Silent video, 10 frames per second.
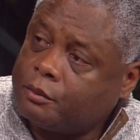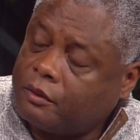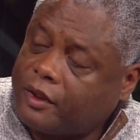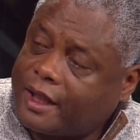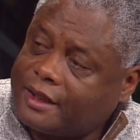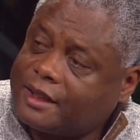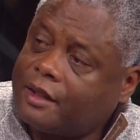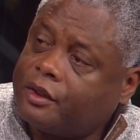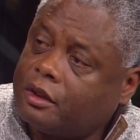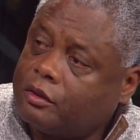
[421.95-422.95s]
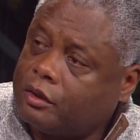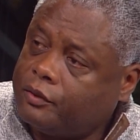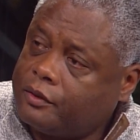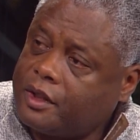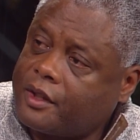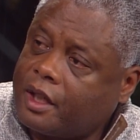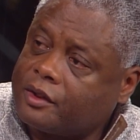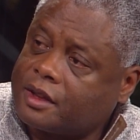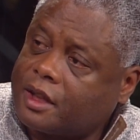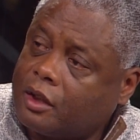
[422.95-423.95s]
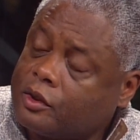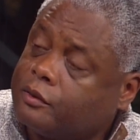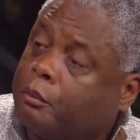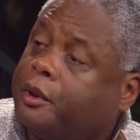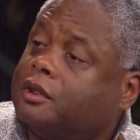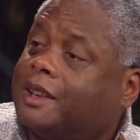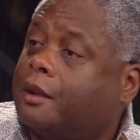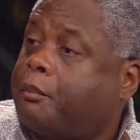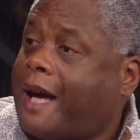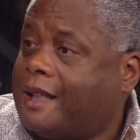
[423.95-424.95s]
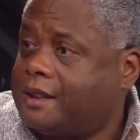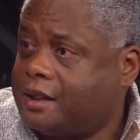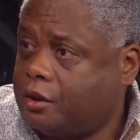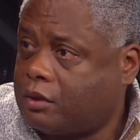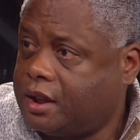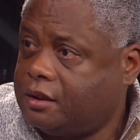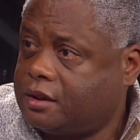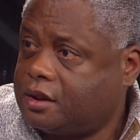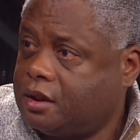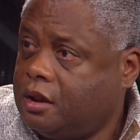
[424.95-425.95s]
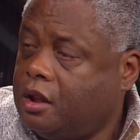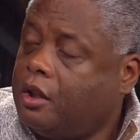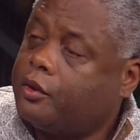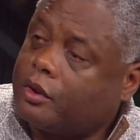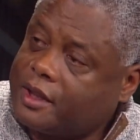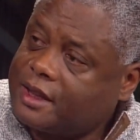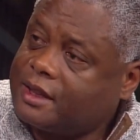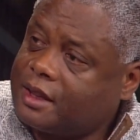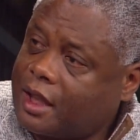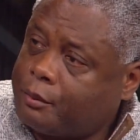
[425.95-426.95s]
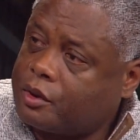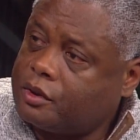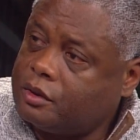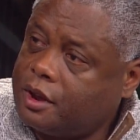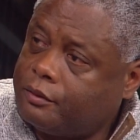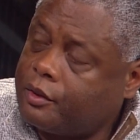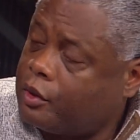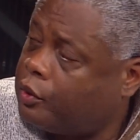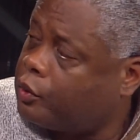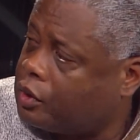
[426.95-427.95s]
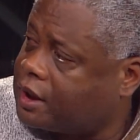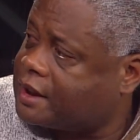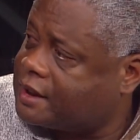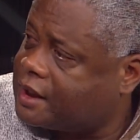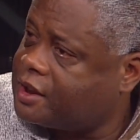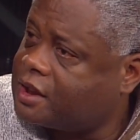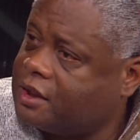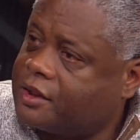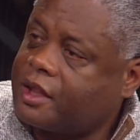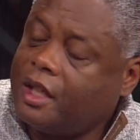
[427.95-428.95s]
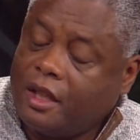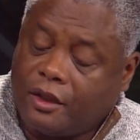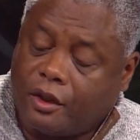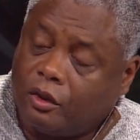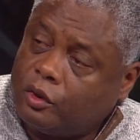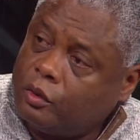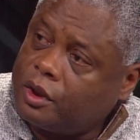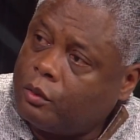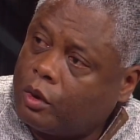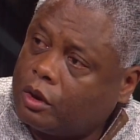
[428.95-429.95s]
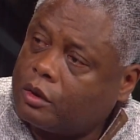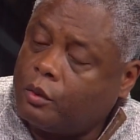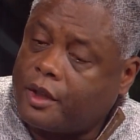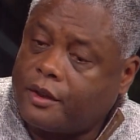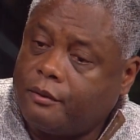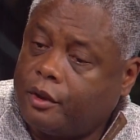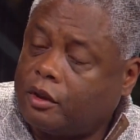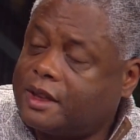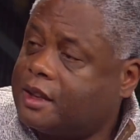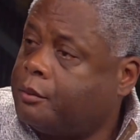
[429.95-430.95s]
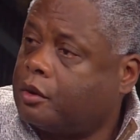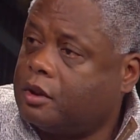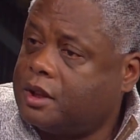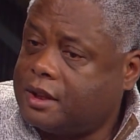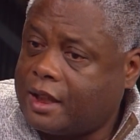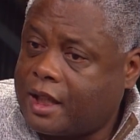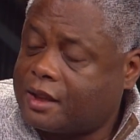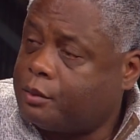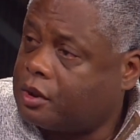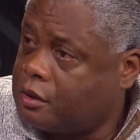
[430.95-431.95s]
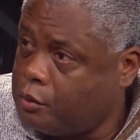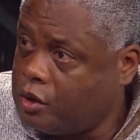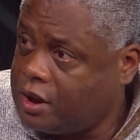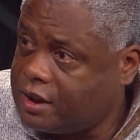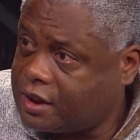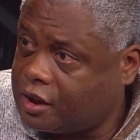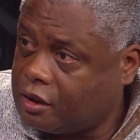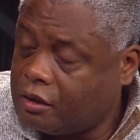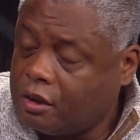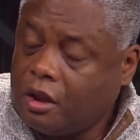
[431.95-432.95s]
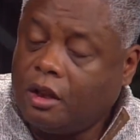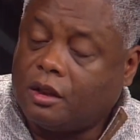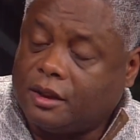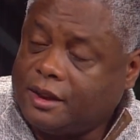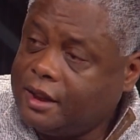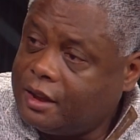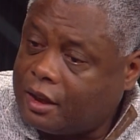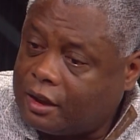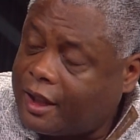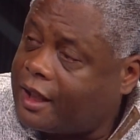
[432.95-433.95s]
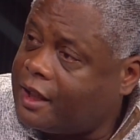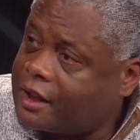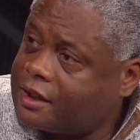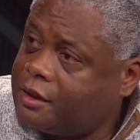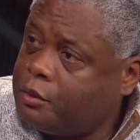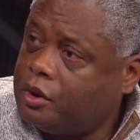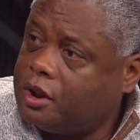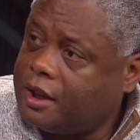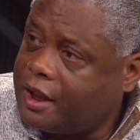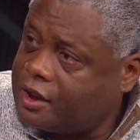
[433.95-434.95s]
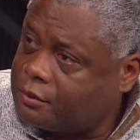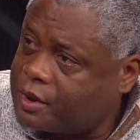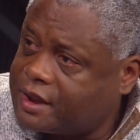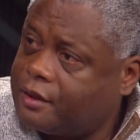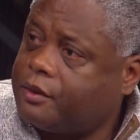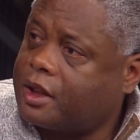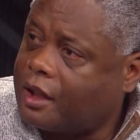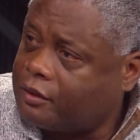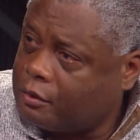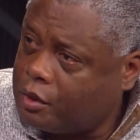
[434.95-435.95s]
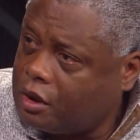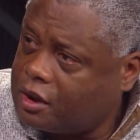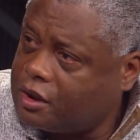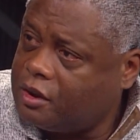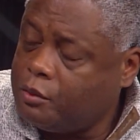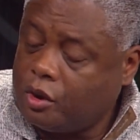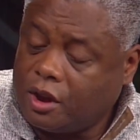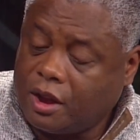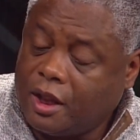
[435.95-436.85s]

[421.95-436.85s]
provided $750,000 for building capacity grants. So this is an opportunity for those organizations that are doing work with the various immigrant diaspora communities here, Latinx community, Asian Pacific, African American community,